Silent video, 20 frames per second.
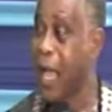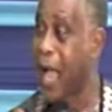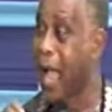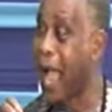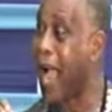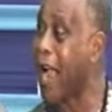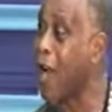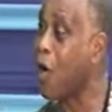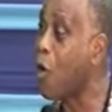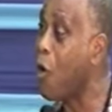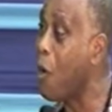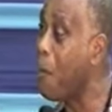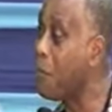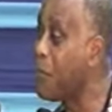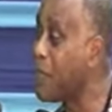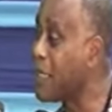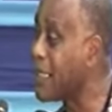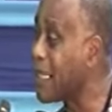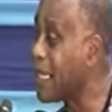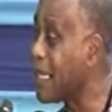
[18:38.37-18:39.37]
and
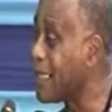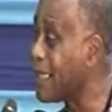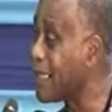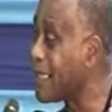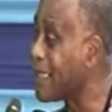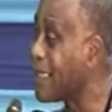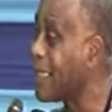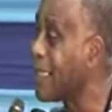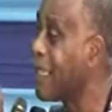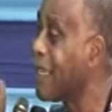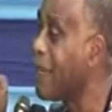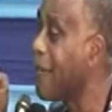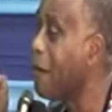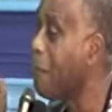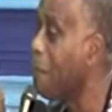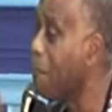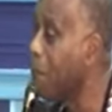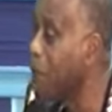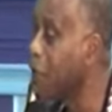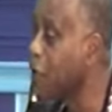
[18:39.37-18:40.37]
competent
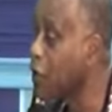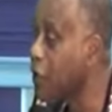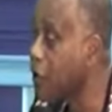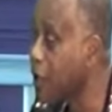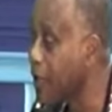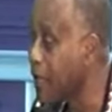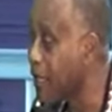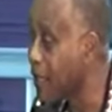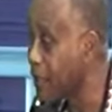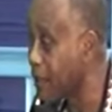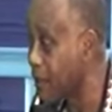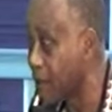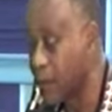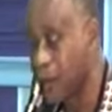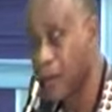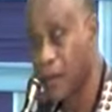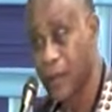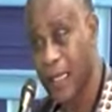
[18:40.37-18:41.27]
missionaries.